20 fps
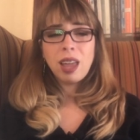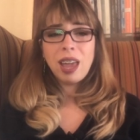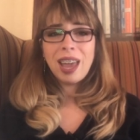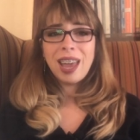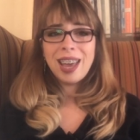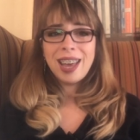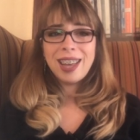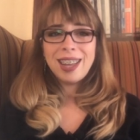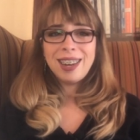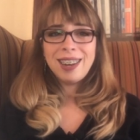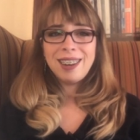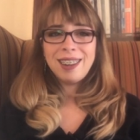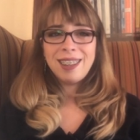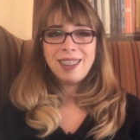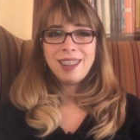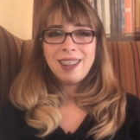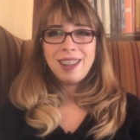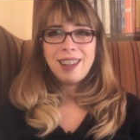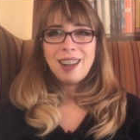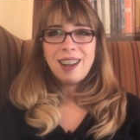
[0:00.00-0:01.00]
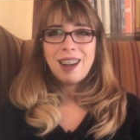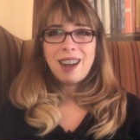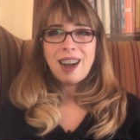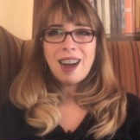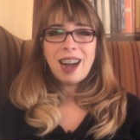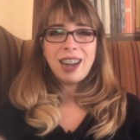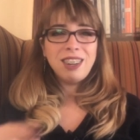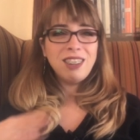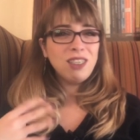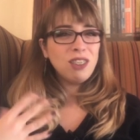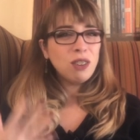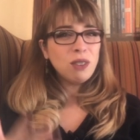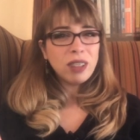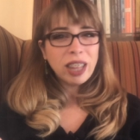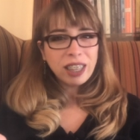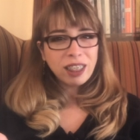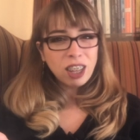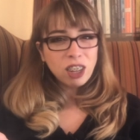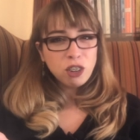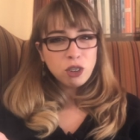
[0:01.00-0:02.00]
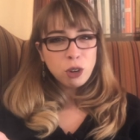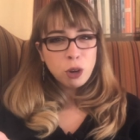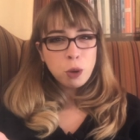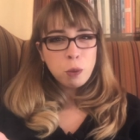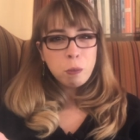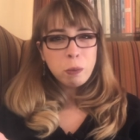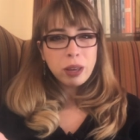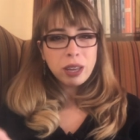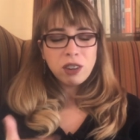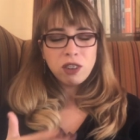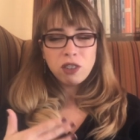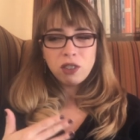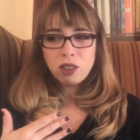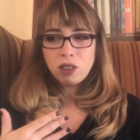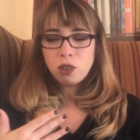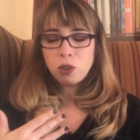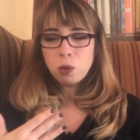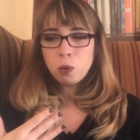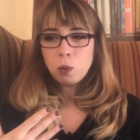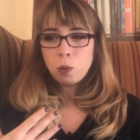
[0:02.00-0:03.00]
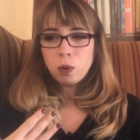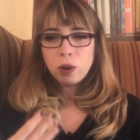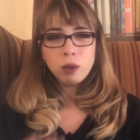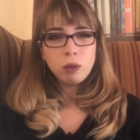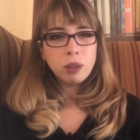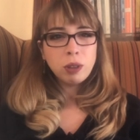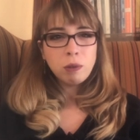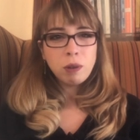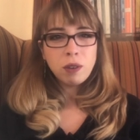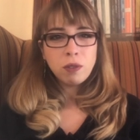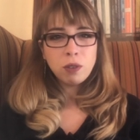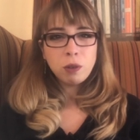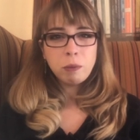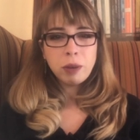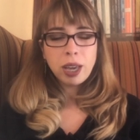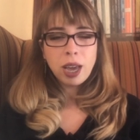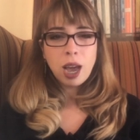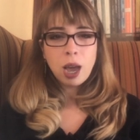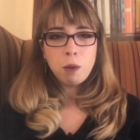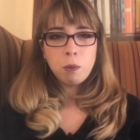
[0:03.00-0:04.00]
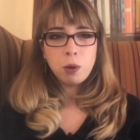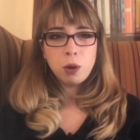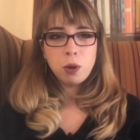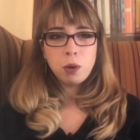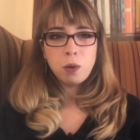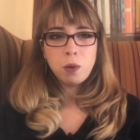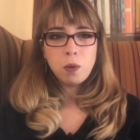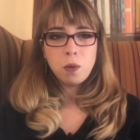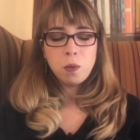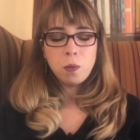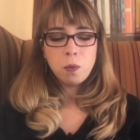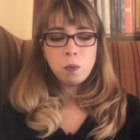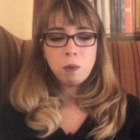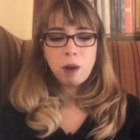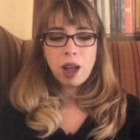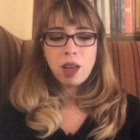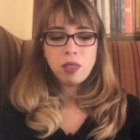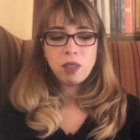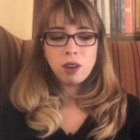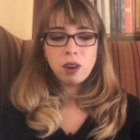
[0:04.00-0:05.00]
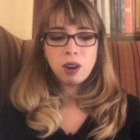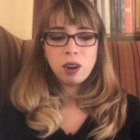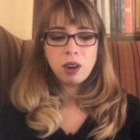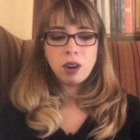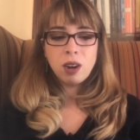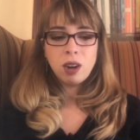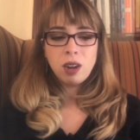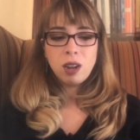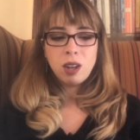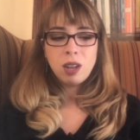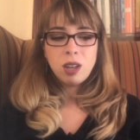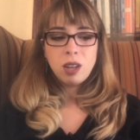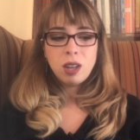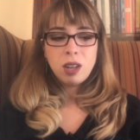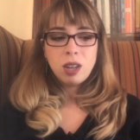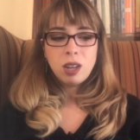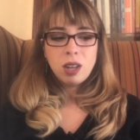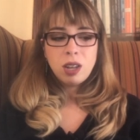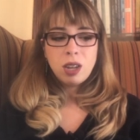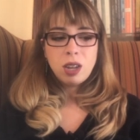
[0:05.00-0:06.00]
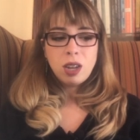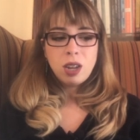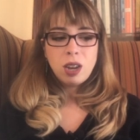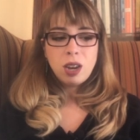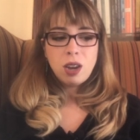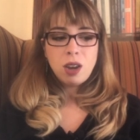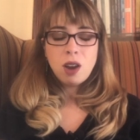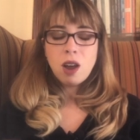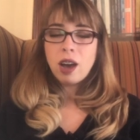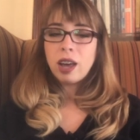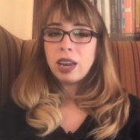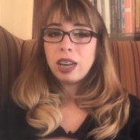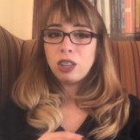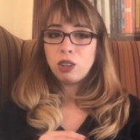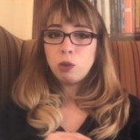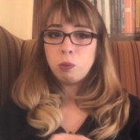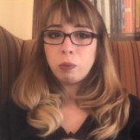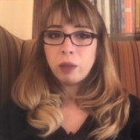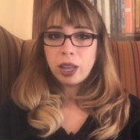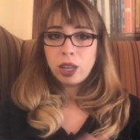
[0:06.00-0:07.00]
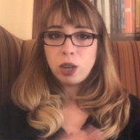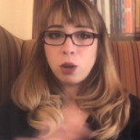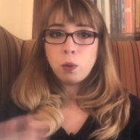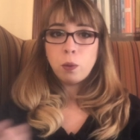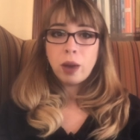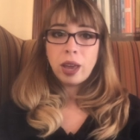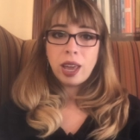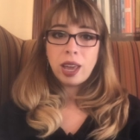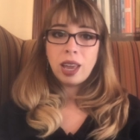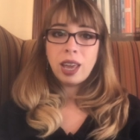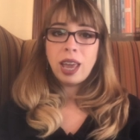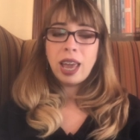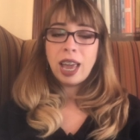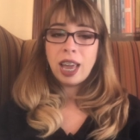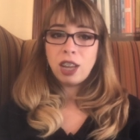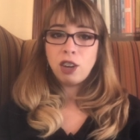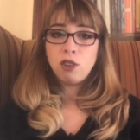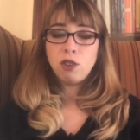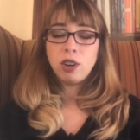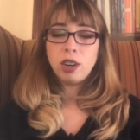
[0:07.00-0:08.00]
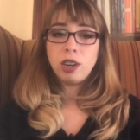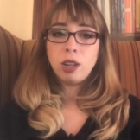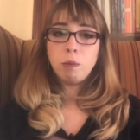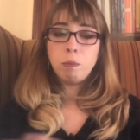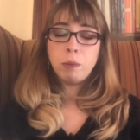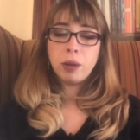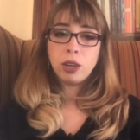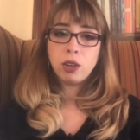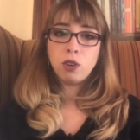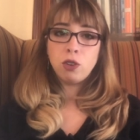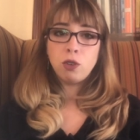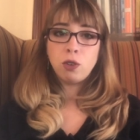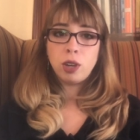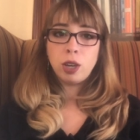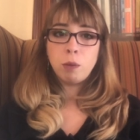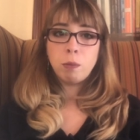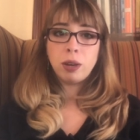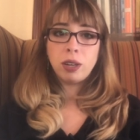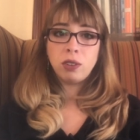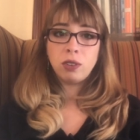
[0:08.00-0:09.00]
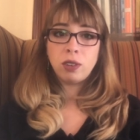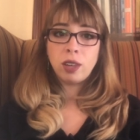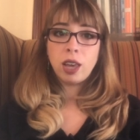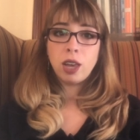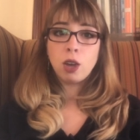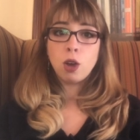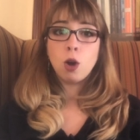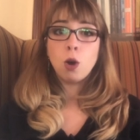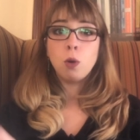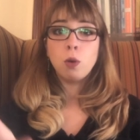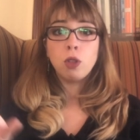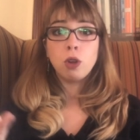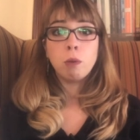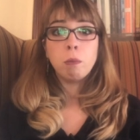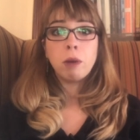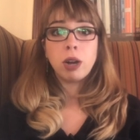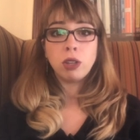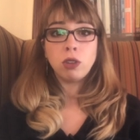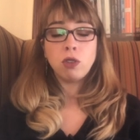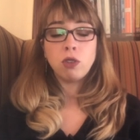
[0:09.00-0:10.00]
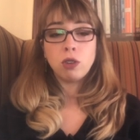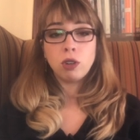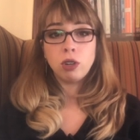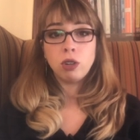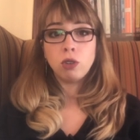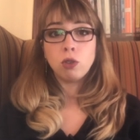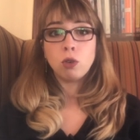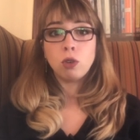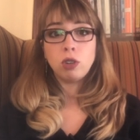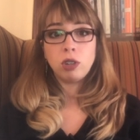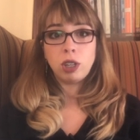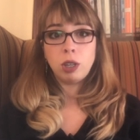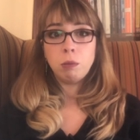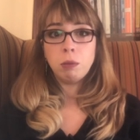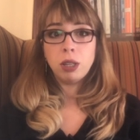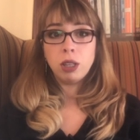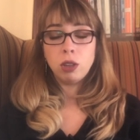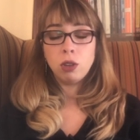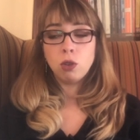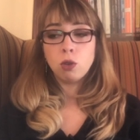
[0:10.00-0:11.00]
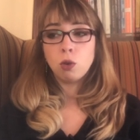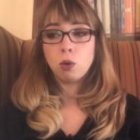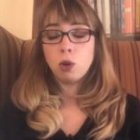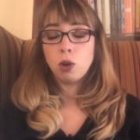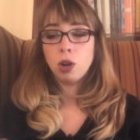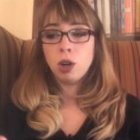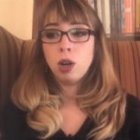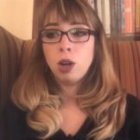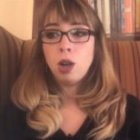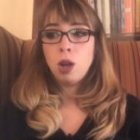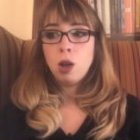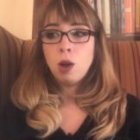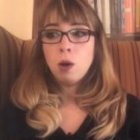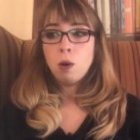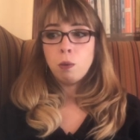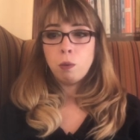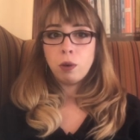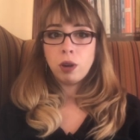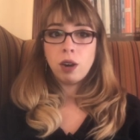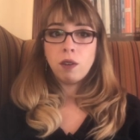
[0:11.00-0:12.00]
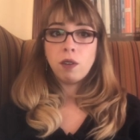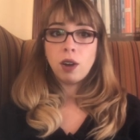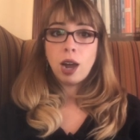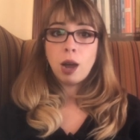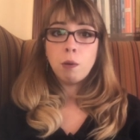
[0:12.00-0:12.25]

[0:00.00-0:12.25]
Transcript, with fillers: And I just don't like that trope. It just doesn't work really well for me. I would rather not explain away hatred and bigotry by saying, oh, they're monsters or demons or whatever.